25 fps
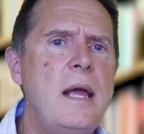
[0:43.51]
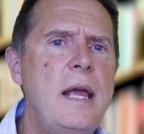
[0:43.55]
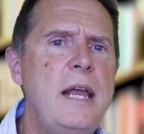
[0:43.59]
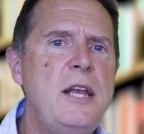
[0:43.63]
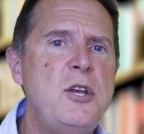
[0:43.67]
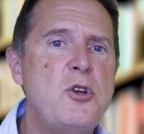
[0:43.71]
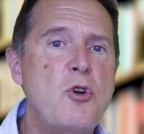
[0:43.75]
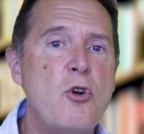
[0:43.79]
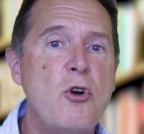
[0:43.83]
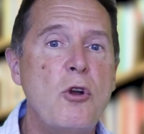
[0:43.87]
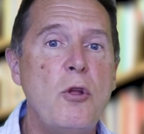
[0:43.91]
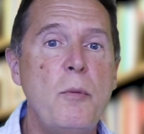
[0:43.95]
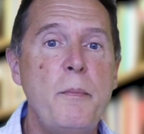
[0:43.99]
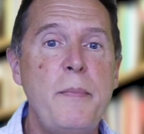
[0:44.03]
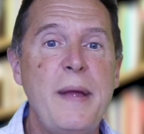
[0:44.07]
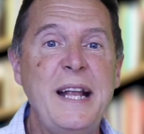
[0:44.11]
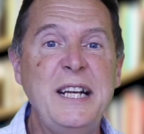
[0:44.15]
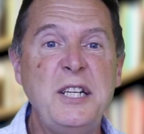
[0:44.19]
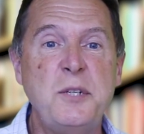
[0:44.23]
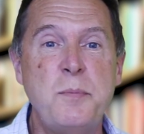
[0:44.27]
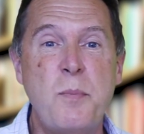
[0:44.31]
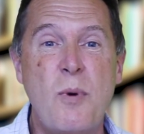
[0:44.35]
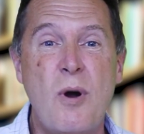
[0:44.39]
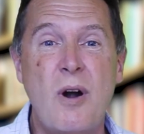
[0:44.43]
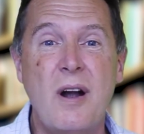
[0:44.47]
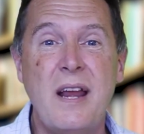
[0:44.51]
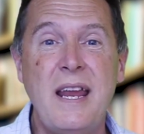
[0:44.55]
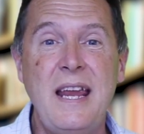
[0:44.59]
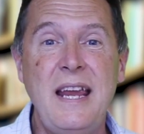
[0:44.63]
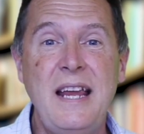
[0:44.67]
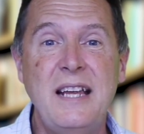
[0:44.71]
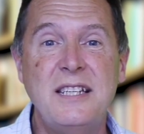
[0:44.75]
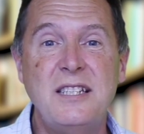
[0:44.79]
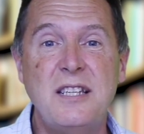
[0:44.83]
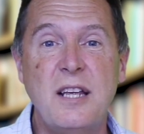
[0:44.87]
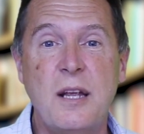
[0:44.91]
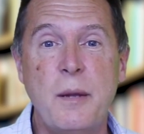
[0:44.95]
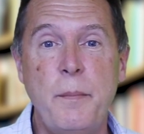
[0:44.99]
Internal
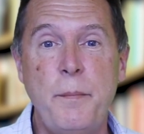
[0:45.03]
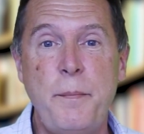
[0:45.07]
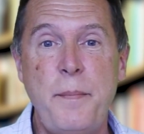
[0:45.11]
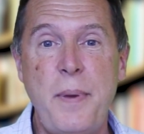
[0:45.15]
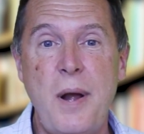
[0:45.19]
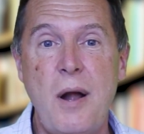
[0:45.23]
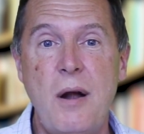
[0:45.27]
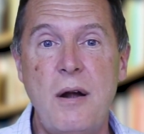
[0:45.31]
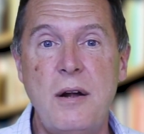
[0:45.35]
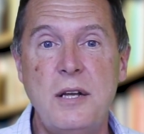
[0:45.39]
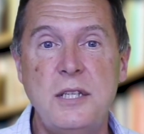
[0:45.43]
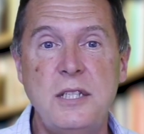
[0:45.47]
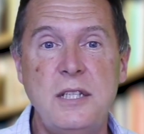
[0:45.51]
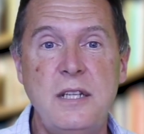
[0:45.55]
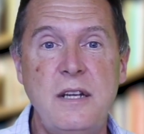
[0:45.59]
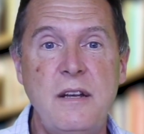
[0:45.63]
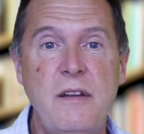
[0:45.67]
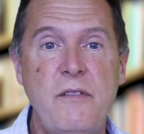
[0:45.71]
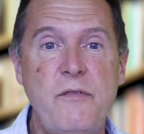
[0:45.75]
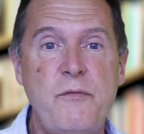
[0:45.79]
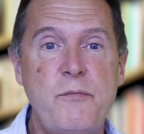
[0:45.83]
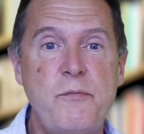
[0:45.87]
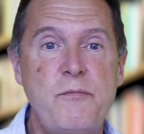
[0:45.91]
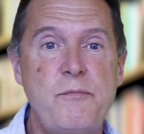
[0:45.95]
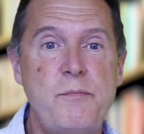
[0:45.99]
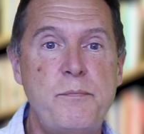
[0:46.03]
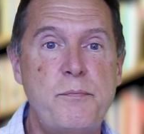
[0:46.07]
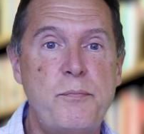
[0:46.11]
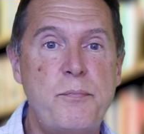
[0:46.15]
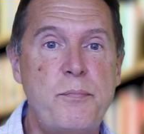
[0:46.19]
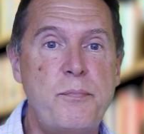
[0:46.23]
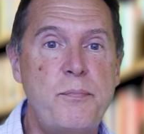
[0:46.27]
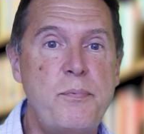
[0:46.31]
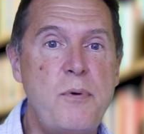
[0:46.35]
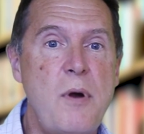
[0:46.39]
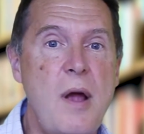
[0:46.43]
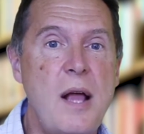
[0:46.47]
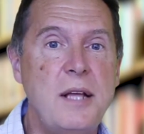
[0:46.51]
benchmarking is the comparison of
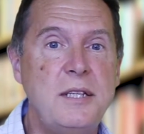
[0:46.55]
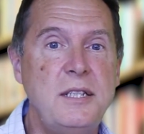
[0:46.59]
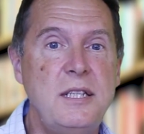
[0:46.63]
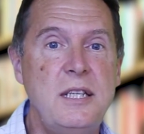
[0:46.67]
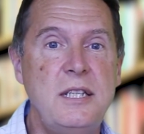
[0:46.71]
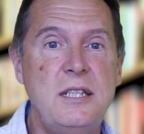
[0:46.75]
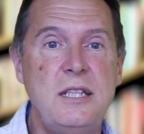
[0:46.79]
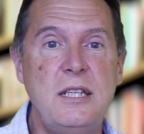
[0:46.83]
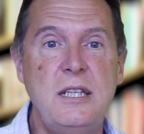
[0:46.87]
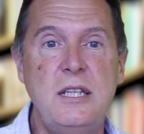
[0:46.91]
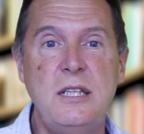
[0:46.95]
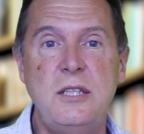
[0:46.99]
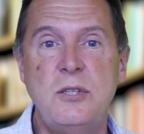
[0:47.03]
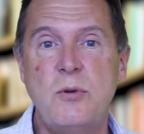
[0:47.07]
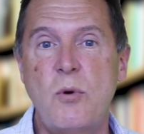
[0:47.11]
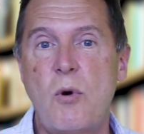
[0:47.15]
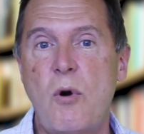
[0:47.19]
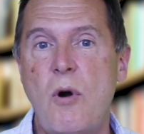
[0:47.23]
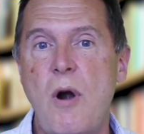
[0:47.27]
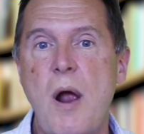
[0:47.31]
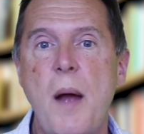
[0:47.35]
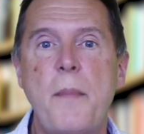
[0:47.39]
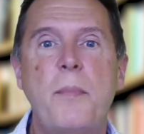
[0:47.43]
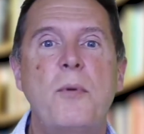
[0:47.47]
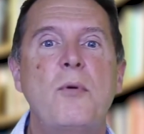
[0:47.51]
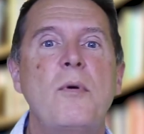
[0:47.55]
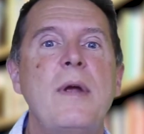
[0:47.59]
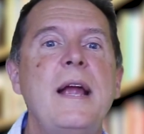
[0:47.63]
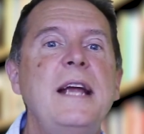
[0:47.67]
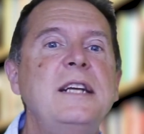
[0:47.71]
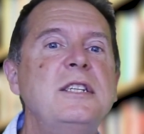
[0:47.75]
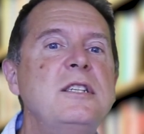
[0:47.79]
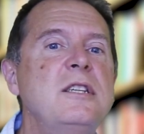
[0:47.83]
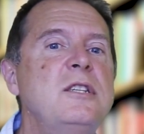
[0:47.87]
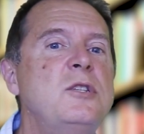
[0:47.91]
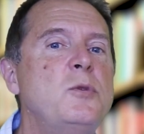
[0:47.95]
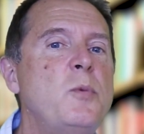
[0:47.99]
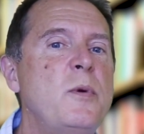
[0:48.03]
processes or
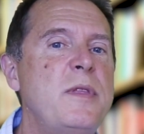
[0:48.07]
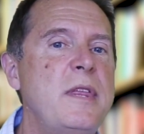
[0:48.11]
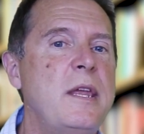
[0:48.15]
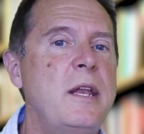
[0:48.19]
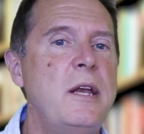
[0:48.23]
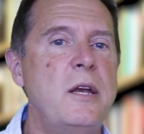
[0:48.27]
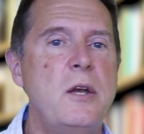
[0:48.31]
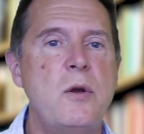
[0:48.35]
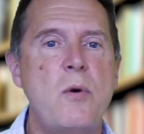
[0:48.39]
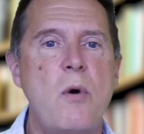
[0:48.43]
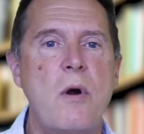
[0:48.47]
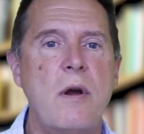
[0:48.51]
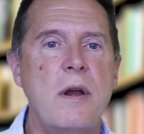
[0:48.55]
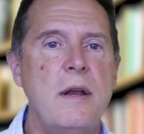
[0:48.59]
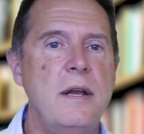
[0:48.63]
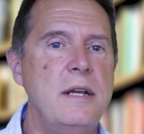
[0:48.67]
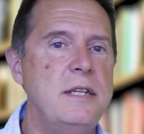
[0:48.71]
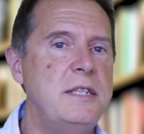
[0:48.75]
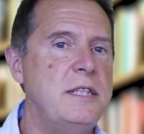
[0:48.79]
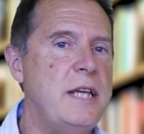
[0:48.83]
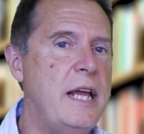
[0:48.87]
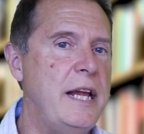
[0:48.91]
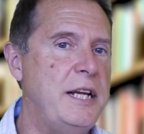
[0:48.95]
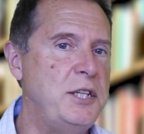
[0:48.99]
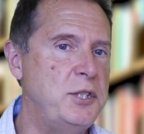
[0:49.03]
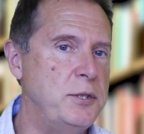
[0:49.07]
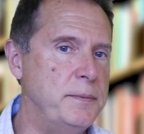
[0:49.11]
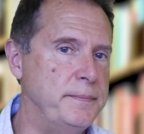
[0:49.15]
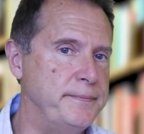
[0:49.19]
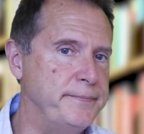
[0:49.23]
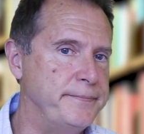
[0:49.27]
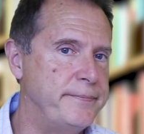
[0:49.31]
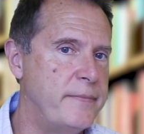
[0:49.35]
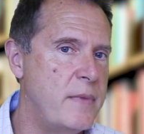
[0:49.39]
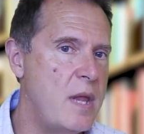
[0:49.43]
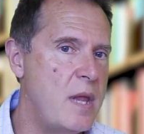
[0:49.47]
operations within an organization.